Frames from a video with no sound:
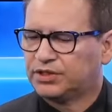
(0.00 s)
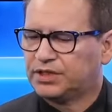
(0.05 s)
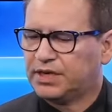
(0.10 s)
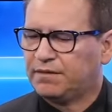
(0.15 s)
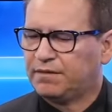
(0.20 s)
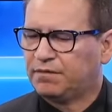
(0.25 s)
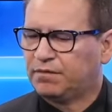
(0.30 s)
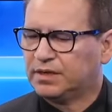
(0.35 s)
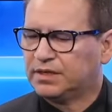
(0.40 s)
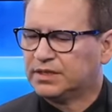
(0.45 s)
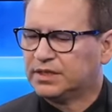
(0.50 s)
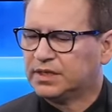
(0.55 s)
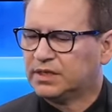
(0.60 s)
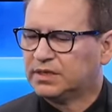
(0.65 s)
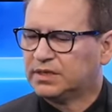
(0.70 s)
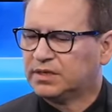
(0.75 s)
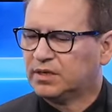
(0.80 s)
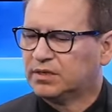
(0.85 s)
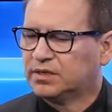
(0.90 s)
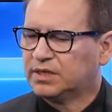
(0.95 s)
Jeff
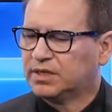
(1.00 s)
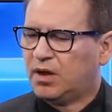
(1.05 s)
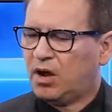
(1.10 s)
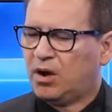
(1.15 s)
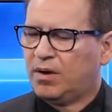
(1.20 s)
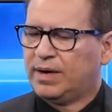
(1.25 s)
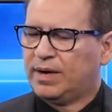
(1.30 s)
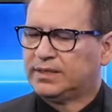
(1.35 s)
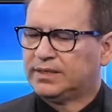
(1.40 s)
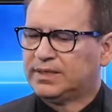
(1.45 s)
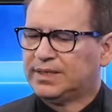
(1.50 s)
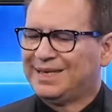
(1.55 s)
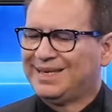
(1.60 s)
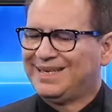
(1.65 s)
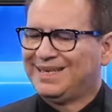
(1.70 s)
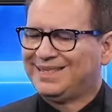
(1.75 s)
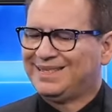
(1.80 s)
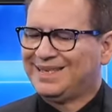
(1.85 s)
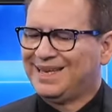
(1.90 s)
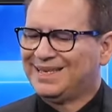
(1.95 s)
Frieske, so
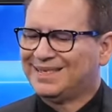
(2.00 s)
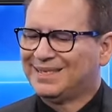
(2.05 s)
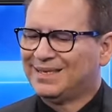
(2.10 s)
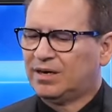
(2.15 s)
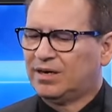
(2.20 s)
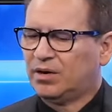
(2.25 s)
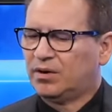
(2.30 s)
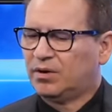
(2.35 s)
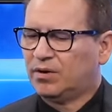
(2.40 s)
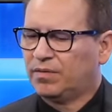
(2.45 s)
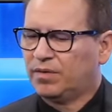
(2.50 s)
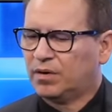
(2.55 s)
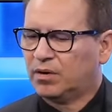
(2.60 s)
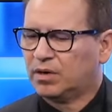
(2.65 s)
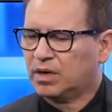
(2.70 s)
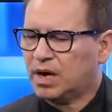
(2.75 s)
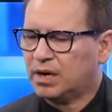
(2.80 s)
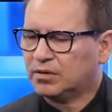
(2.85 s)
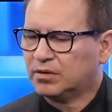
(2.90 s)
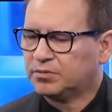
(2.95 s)
he says there are
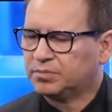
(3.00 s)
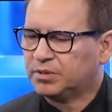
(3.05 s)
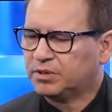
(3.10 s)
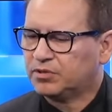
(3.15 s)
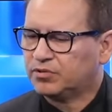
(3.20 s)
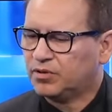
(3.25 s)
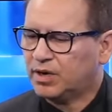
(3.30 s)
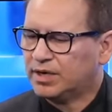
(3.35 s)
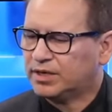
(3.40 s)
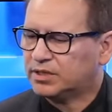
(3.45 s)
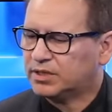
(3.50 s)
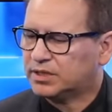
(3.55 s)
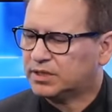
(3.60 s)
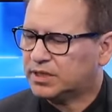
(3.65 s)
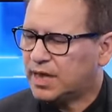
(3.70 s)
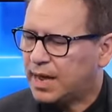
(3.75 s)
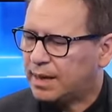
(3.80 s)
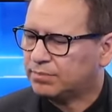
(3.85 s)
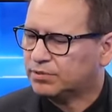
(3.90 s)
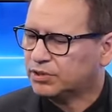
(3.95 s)
congressmen who are trying to
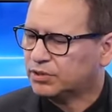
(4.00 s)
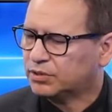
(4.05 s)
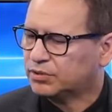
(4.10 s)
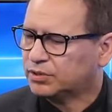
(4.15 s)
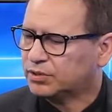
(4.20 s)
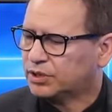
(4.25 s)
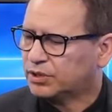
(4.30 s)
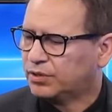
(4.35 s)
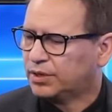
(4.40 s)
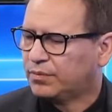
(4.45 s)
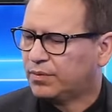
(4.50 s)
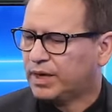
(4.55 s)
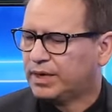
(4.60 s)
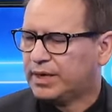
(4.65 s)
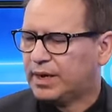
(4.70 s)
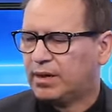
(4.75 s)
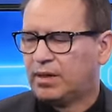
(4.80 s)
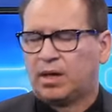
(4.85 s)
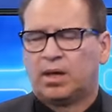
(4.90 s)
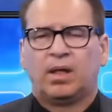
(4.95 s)
stop Social Security right
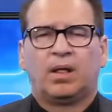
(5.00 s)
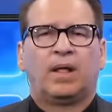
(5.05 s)
now.